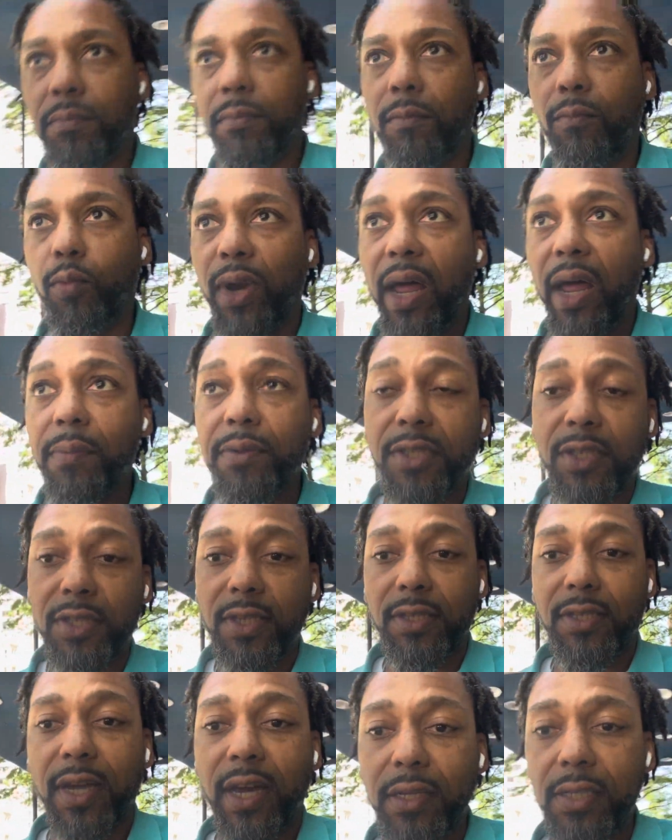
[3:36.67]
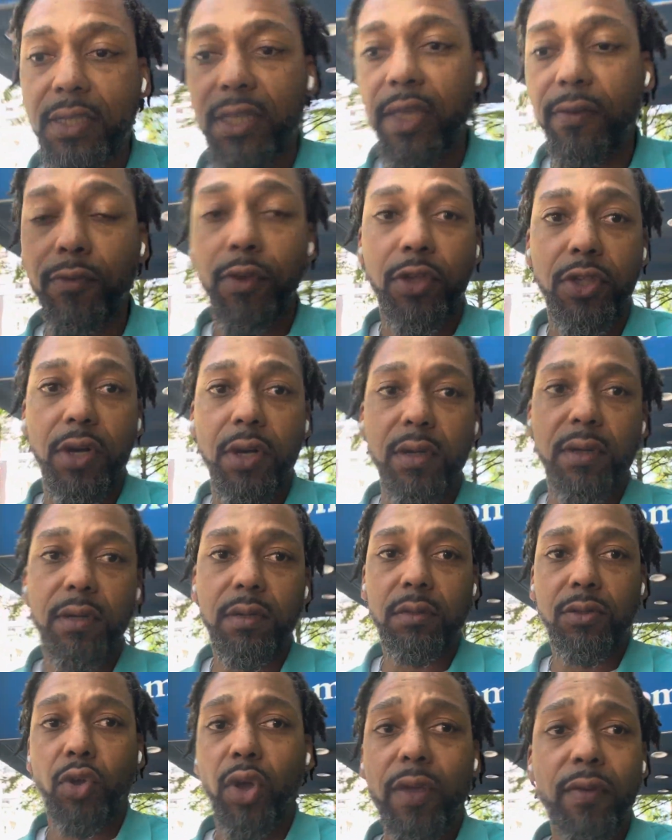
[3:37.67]
what I would suggest, honestly, if you're younger,
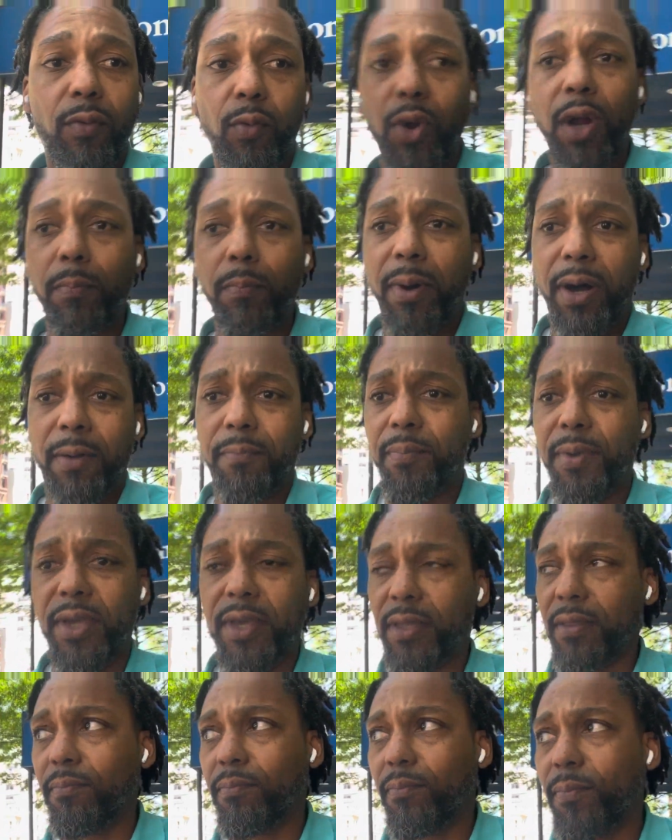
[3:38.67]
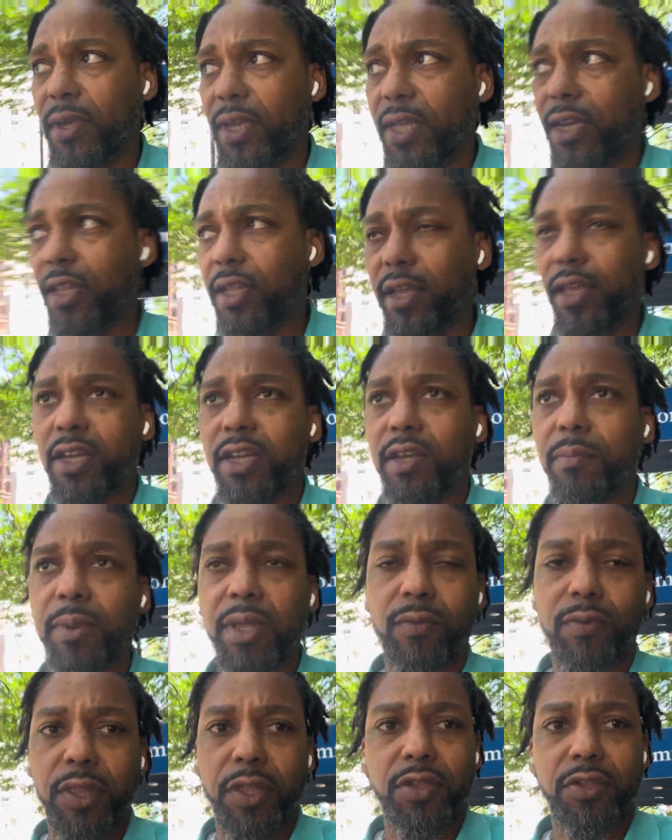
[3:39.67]
don't even worry about being in a committed
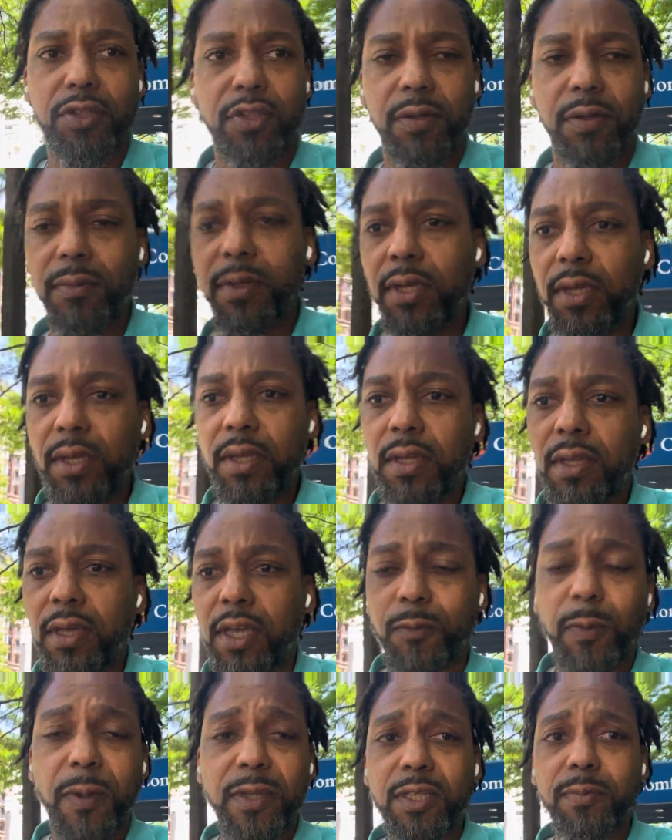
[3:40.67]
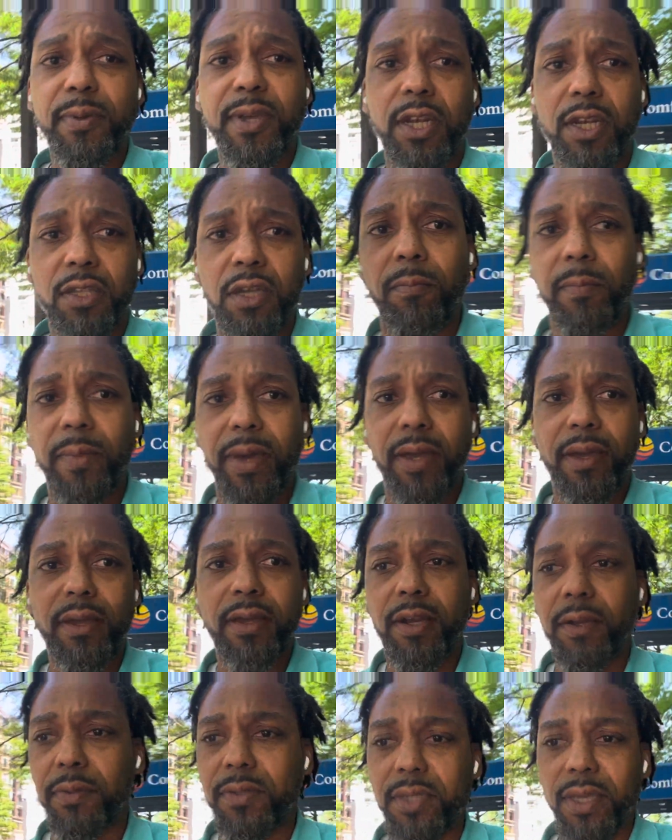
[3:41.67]
relationship, especially being a young man. You
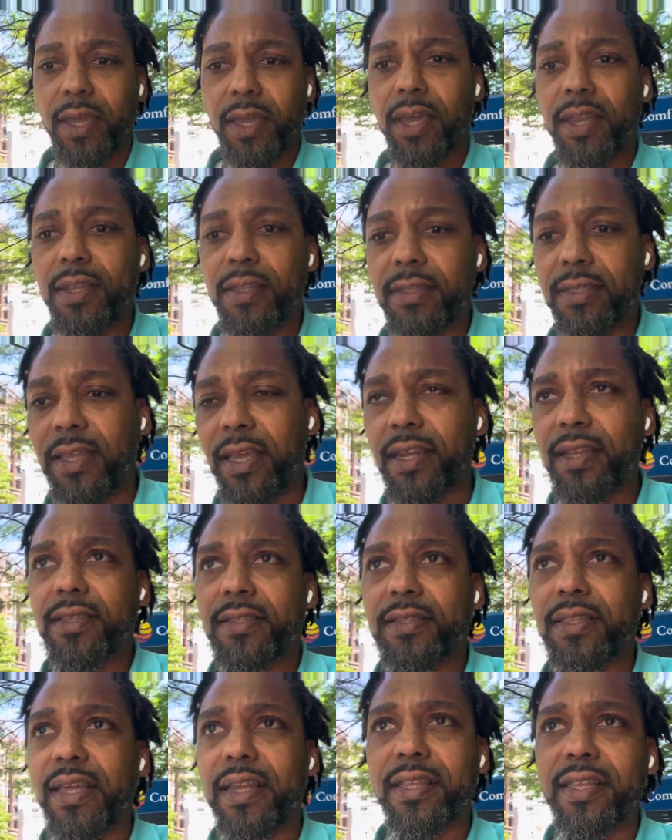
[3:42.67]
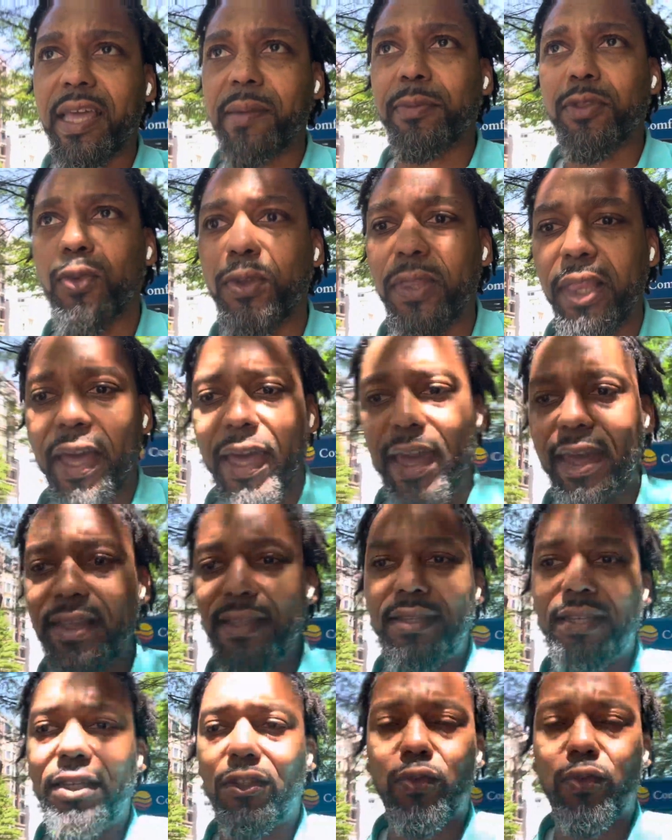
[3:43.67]
know what I'm saying? Anything between like
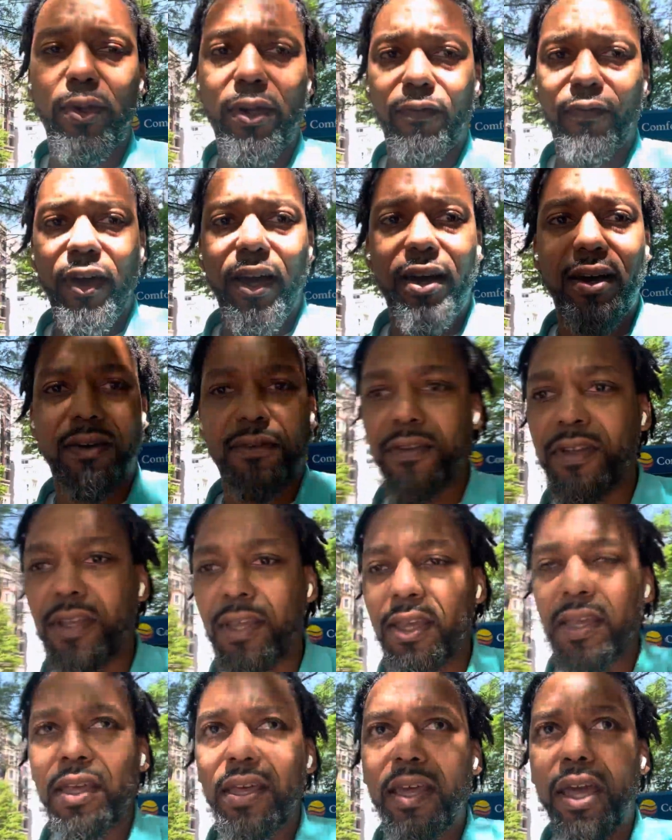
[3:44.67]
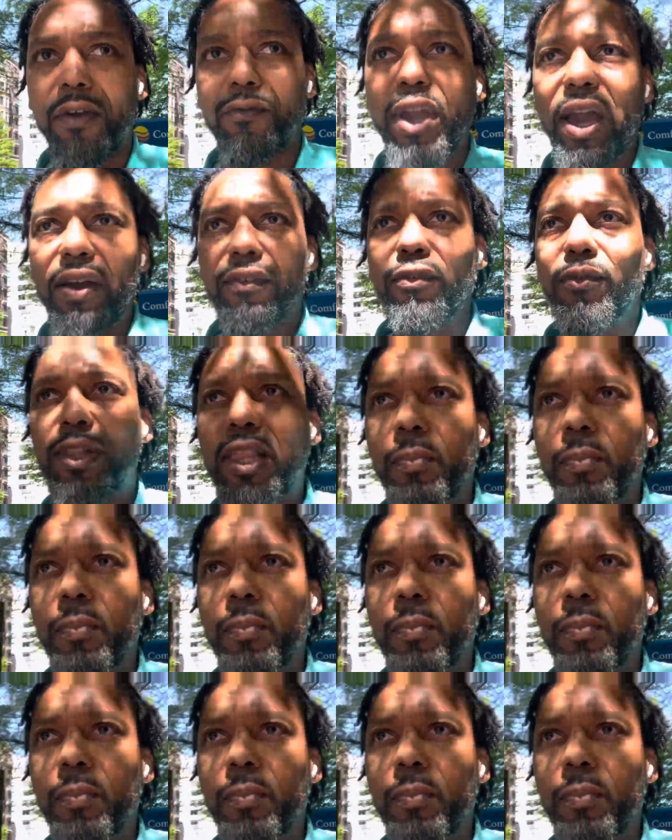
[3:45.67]
18 to 25. If you haven't really